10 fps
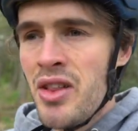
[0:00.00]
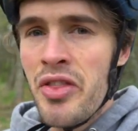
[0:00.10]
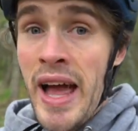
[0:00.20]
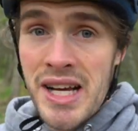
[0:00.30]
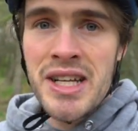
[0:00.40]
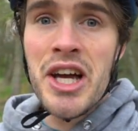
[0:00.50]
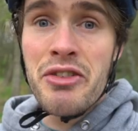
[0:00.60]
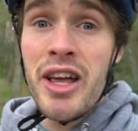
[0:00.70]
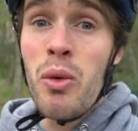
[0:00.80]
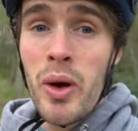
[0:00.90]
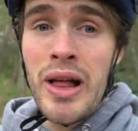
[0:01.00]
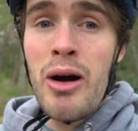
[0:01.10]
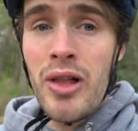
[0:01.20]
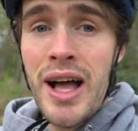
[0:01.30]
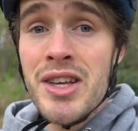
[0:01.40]
the XTR derailleur will
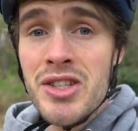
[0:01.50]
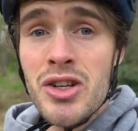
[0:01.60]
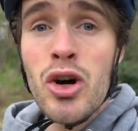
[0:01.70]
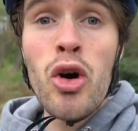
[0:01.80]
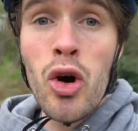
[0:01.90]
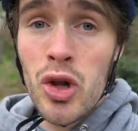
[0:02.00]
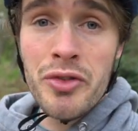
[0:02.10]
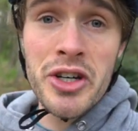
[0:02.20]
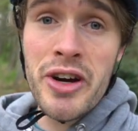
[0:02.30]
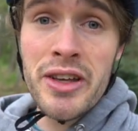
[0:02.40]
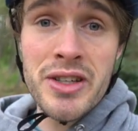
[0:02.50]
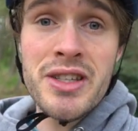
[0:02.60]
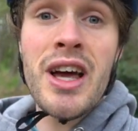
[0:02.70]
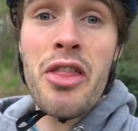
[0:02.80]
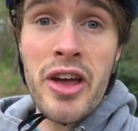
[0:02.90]
outlast all other
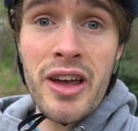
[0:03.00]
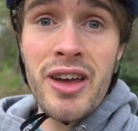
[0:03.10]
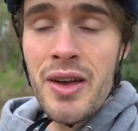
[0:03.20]
derailleurs, I think.